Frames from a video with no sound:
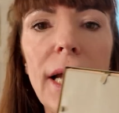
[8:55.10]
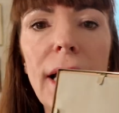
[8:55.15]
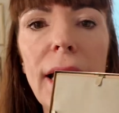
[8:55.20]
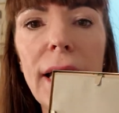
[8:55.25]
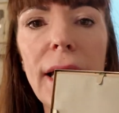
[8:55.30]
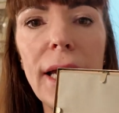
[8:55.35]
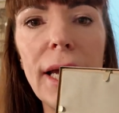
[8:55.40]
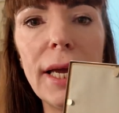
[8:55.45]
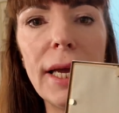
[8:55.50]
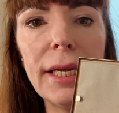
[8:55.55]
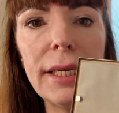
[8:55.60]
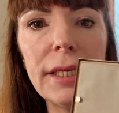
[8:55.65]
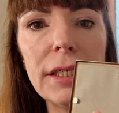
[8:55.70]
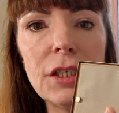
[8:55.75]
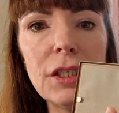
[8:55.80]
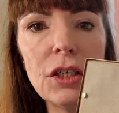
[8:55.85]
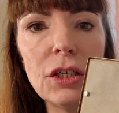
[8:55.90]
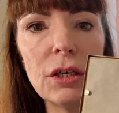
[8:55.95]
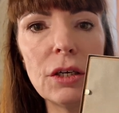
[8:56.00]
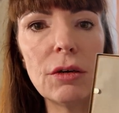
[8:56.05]

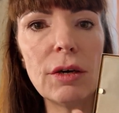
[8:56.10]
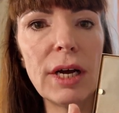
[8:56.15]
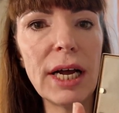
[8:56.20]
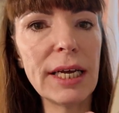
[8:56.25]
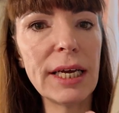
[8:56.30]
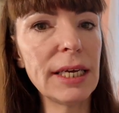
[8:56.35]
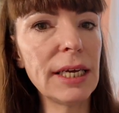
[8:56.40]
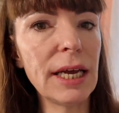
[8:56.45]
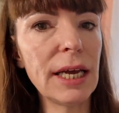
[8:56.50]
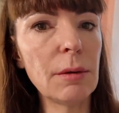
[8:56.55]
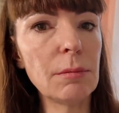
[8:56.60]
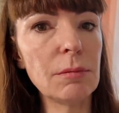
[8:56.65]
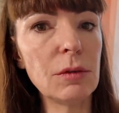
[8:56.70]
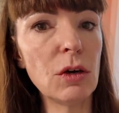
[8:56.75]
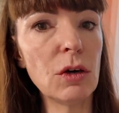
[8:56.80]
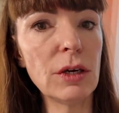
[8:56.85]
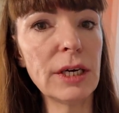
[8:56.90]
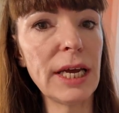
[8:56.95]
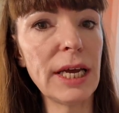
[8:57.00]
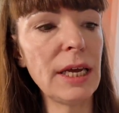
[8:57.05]
And you know, I am
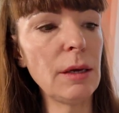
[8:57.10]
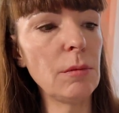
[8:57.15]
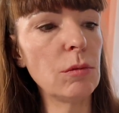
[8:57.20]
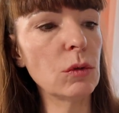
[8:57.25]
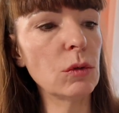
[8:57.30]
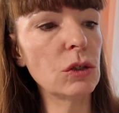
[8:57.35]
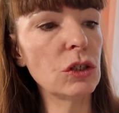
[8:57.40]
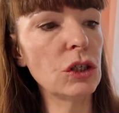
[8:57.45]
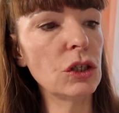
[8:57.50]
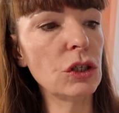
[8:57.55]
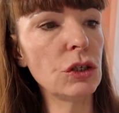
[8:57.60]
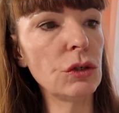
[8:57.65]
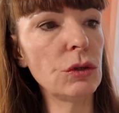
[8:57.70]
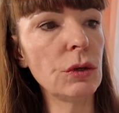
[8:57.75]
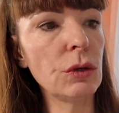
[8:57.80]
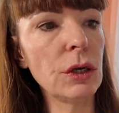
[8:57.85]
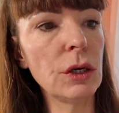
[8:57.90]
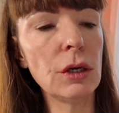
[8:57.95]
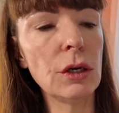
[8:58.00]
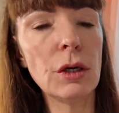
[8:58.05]
not able to
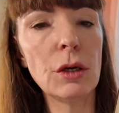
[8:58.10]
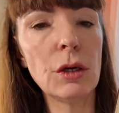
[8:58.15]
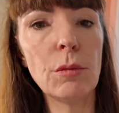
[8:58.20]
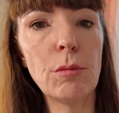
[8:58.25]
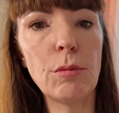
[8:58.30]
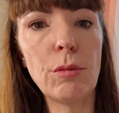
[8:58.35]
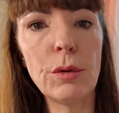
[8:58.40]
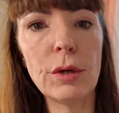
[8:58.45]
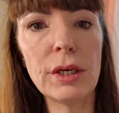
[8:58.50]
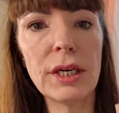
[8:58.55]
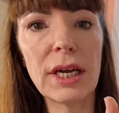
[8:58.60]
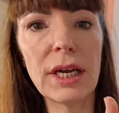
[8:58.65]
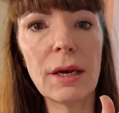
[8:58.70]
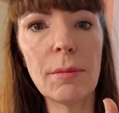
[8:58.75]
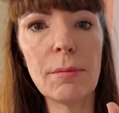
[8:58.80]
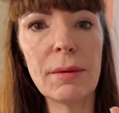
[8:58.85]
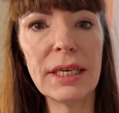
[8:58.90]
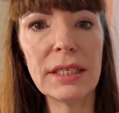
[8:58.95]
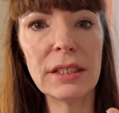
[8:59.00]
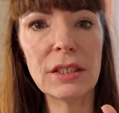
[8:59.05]
put
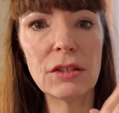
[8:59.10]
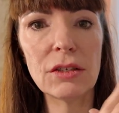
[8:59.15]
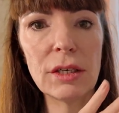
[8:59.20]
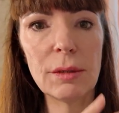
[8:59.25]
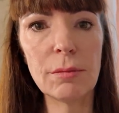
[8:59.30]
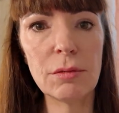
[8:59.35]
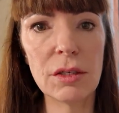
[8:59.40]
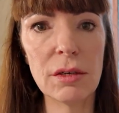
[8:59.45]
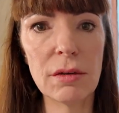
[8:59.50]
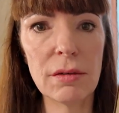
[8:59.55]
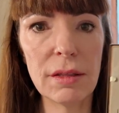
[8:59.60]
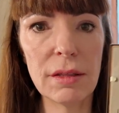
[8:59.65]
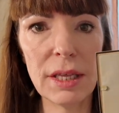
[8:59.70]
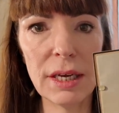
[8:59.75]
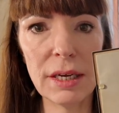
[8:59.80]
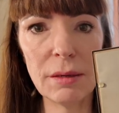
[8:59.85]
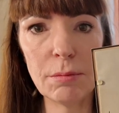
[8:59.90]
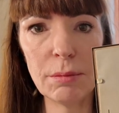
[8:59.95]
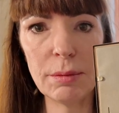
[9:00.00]
command strips on